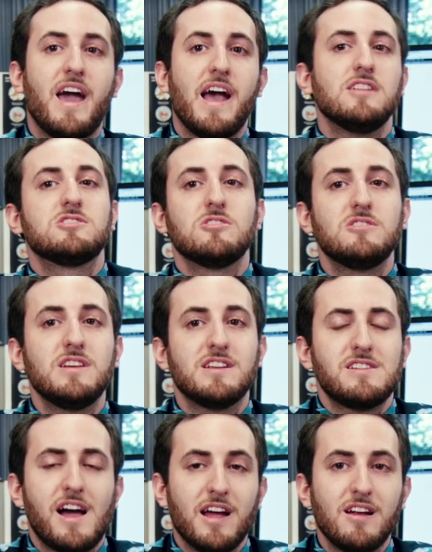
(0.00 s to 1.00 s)
And so the
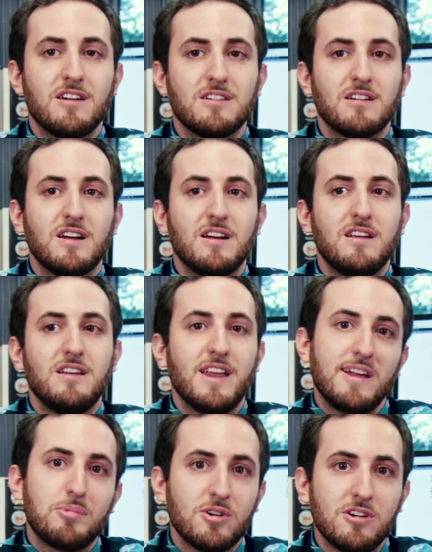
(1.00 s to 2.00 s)
entire
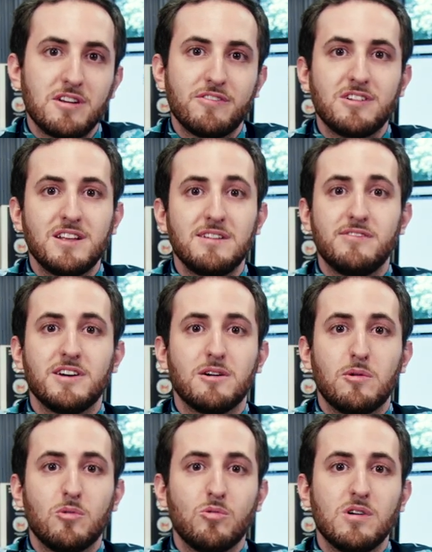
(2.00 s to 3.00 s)
neighborhood of
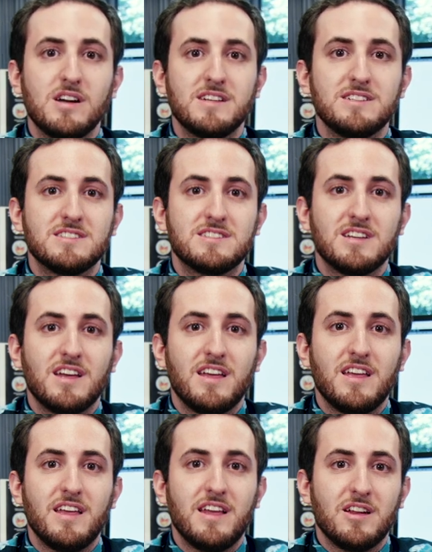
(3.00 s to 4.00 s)
Clintonville was
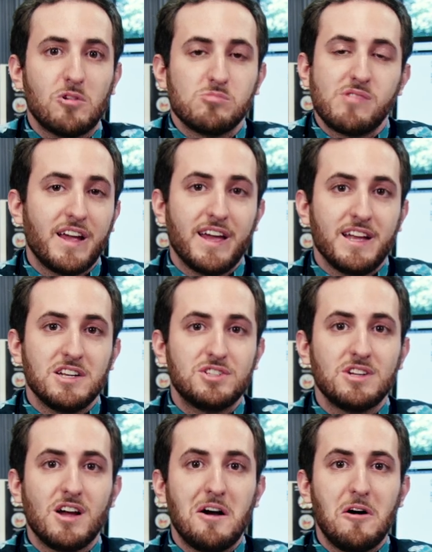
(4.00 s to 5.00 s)
in a
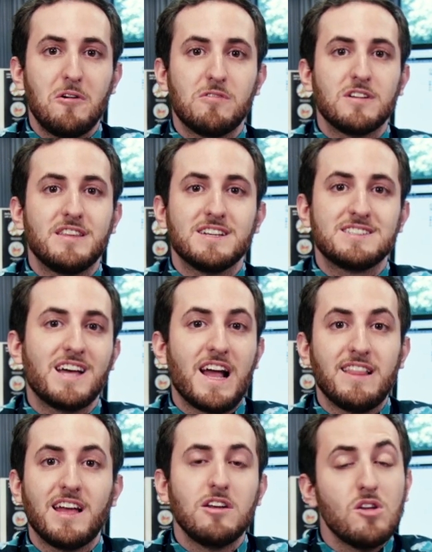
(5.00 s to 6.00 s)
rage over this
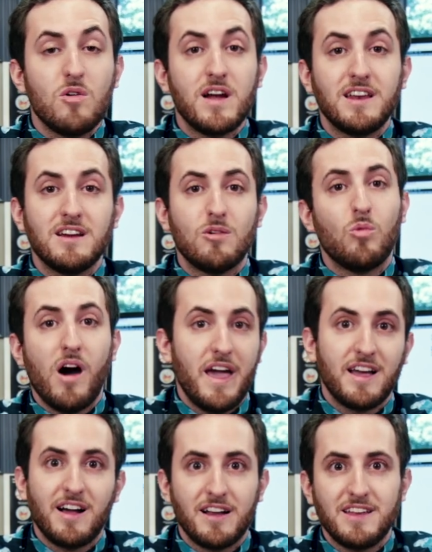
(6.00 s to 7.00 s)
sign. They had no idea why
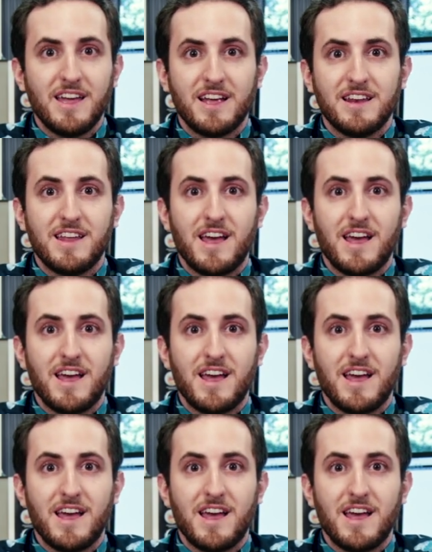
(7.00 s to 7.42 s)
it got taken